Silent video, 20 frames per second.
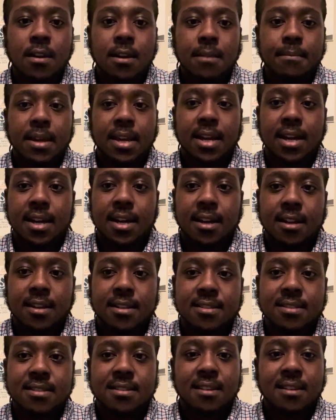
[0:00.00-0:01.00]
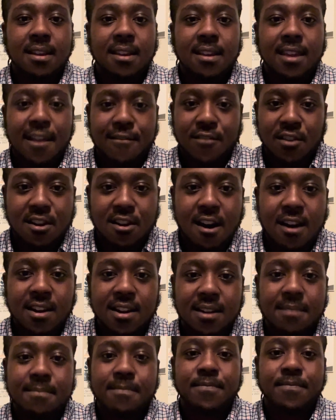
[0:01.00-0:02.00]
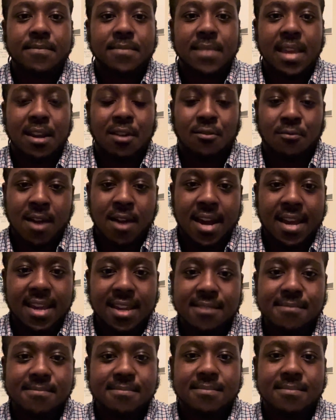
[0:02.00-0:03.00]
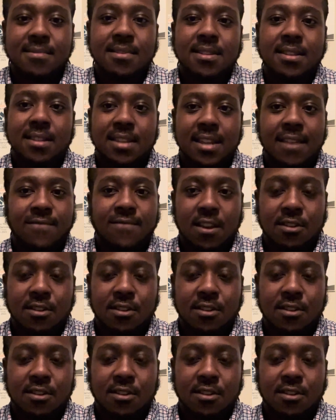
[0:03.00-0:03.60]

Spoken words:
Because if you're caught up in a riot, if